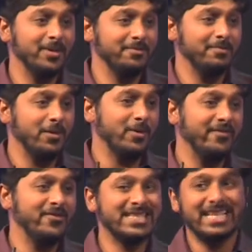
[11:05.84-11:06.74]
with my
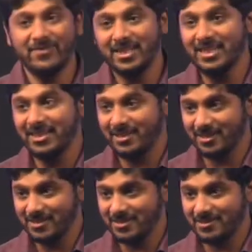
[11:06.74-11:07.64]
wife for 17
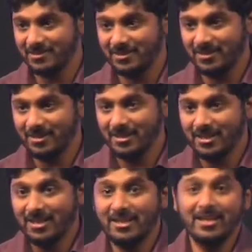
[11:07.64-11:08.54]
years.
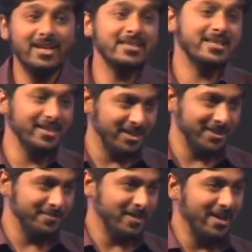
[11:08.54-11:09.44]
Last
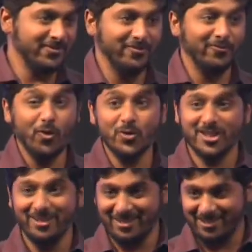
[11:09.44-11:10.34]
year, after 4
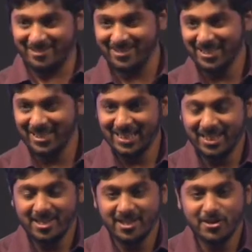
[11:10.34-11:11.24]
children,
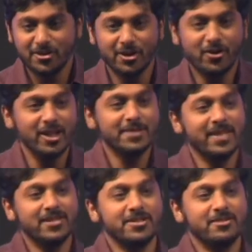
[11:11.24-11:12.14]
she calls
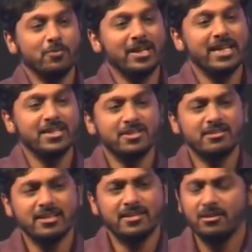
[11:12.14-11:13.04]
me one day and she
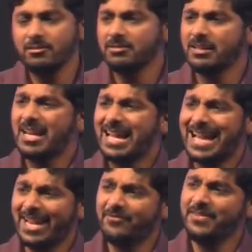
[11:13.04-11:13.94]
says,
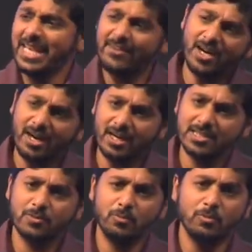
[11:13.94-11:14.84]
have we ever
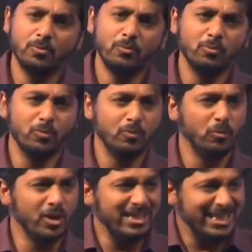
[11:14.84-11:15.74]
asked
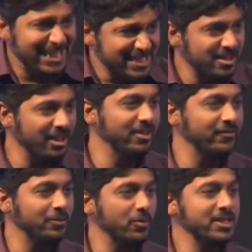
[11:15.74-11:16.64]
what this
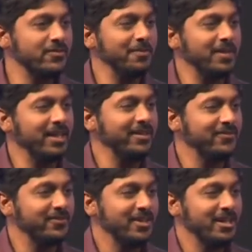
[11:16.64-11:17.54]
Rahgava wants from
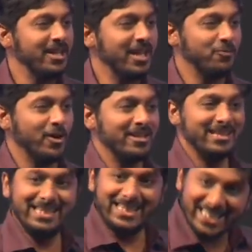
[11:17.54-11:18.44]
life and
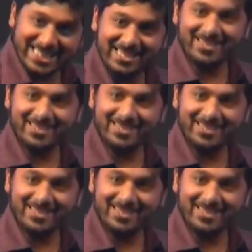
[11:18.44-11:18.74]
what this